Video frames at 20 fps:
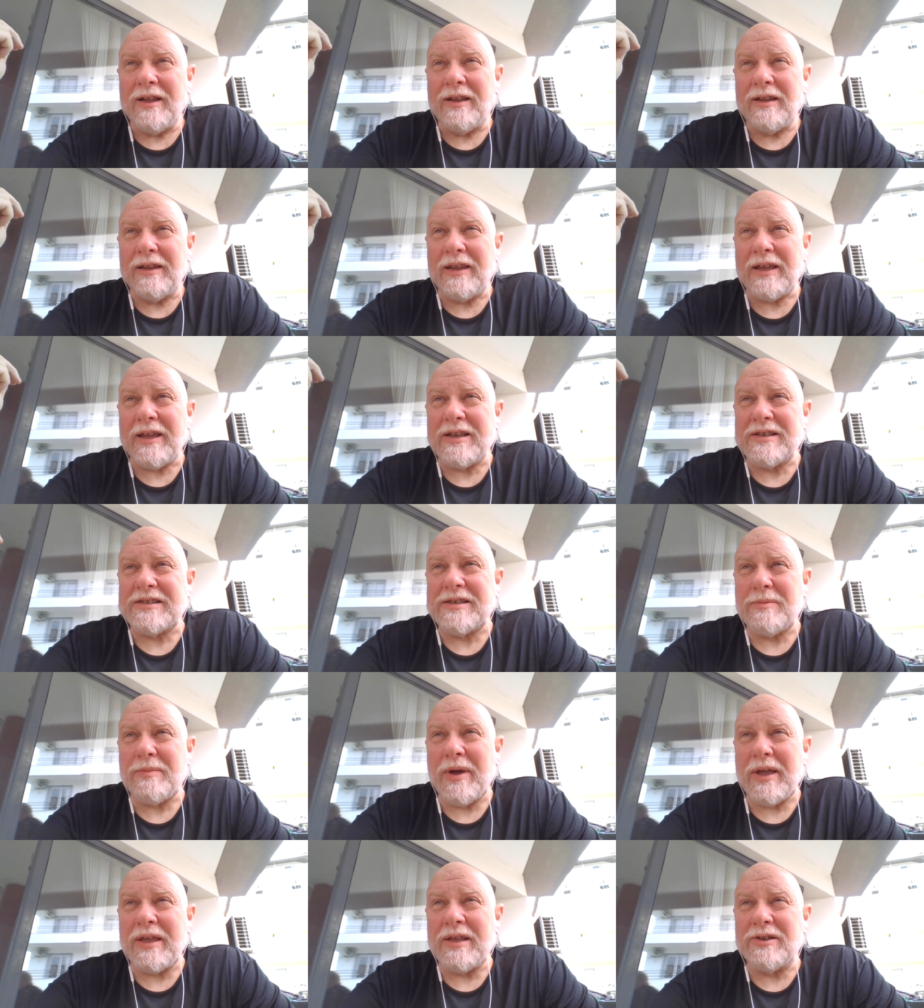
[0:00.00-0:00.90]
Like I say,
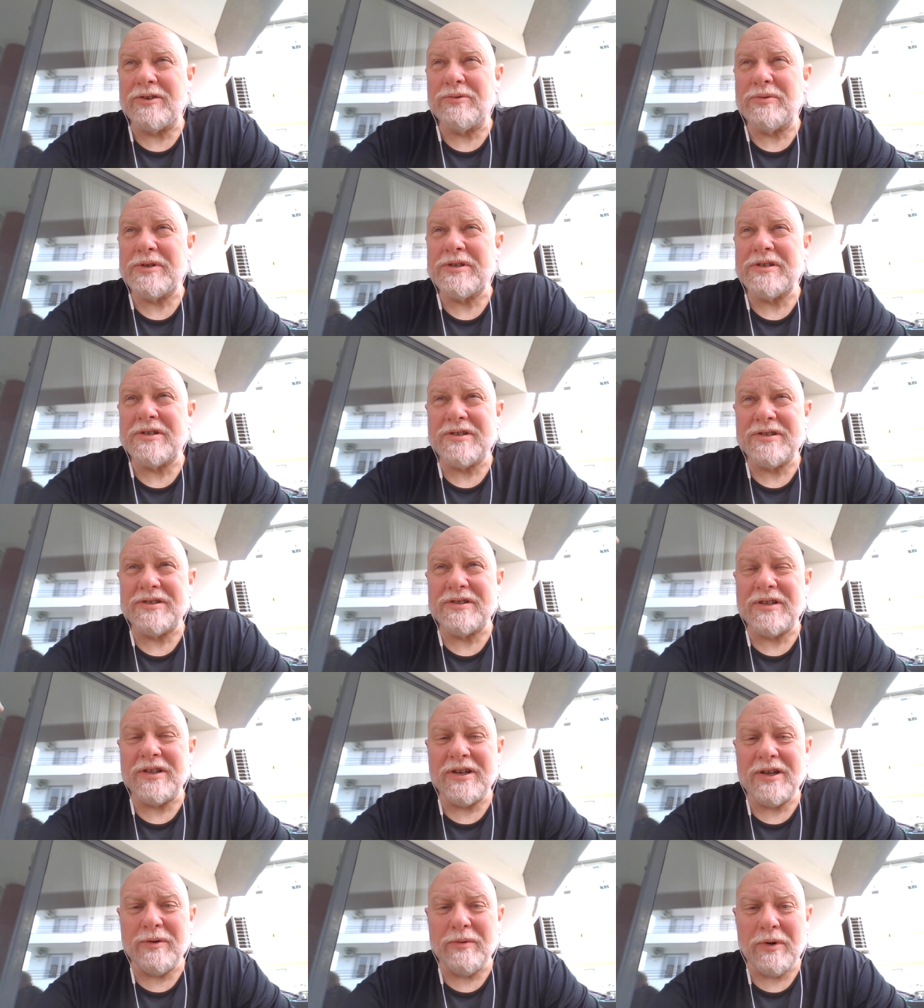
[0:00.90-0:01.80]
my intuition is
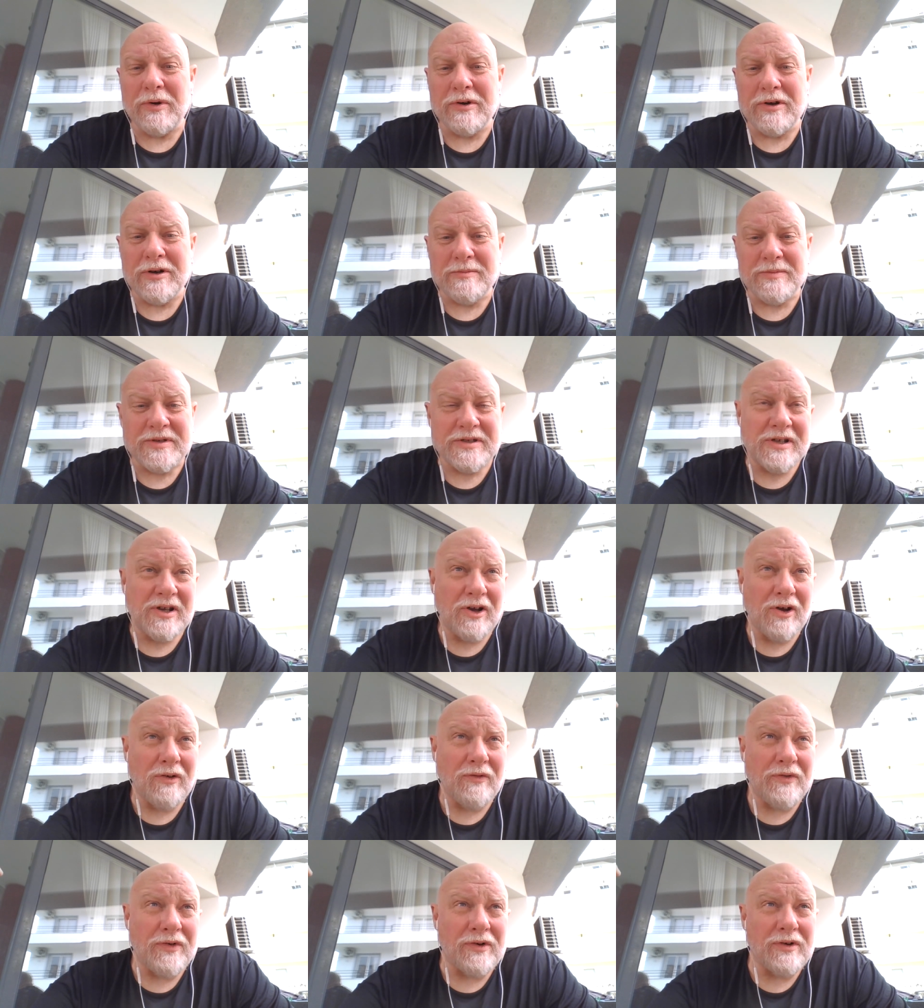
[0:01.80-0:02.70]
that he wrote it
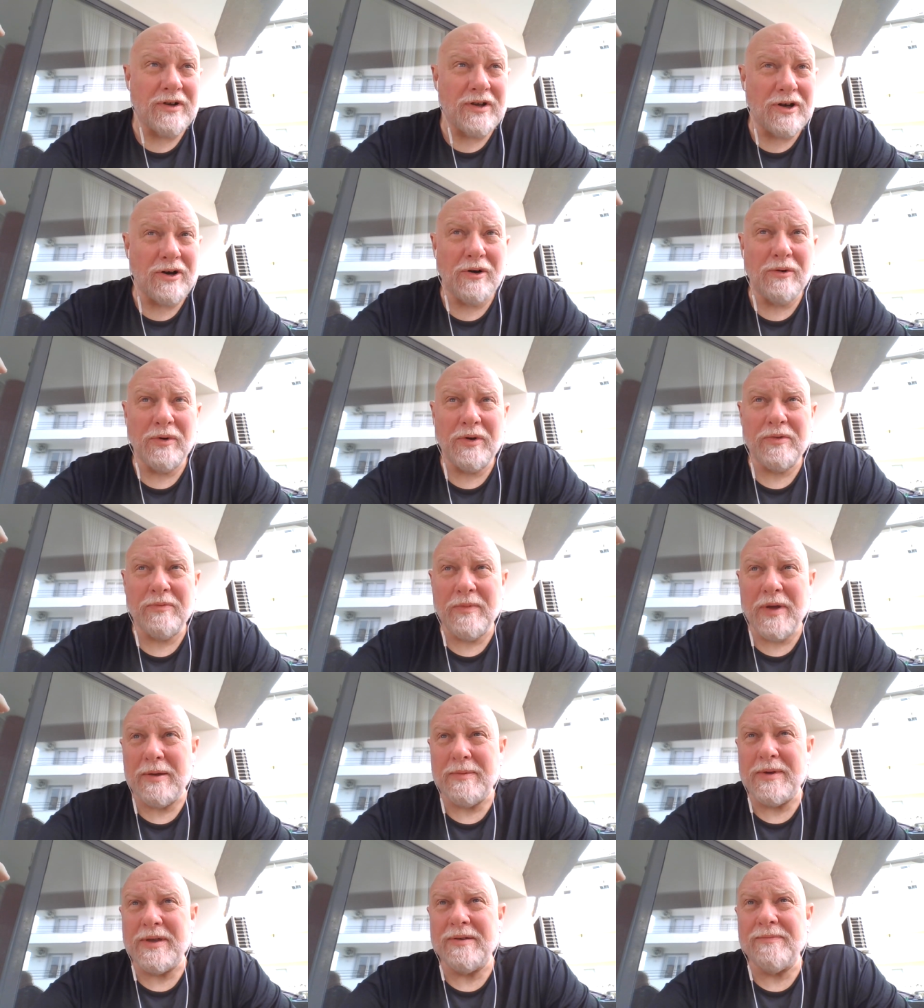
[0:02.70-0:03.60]
himself, or, you know, with
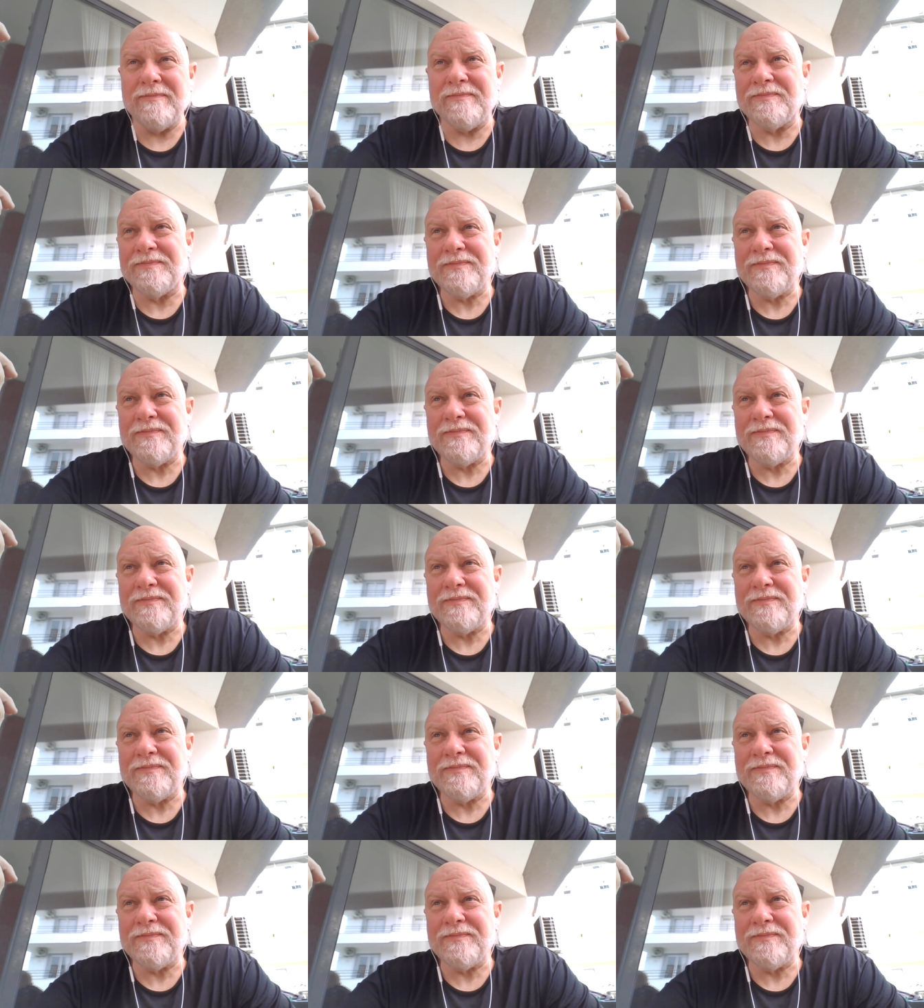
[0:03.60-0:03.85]
maybe